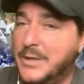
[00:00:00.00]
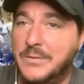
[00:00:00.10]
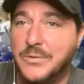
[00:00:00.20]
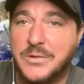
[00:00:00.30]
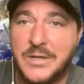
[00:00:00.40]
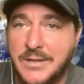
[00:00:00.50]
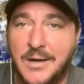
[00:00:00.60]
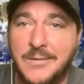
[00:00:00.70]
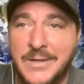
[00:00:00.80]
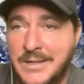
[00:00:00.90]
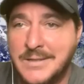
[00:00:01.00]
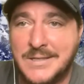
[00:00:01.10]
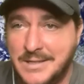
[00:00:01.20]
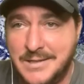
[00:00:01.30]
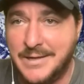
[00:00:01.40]
people can come and
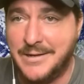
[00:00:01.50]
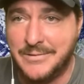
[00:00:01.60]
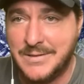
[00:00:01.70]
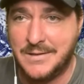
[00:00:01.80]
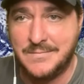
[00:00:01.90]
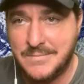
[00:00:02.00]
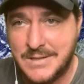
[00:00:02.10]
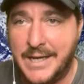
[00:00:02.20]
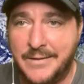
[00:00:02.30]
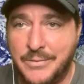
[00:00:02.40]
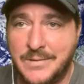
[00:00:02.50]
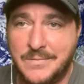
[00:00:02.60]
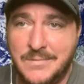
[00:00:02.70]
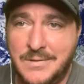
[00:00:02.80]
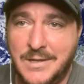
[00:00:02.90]
it's a day with,
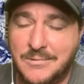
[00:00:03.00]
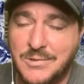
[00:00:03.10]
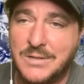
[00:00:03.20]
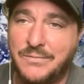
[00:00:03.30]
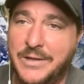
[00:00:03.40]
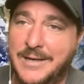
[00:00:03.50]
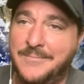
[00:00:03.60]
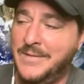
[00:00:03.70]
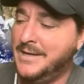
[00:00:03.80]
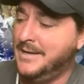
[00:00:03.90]
just for them.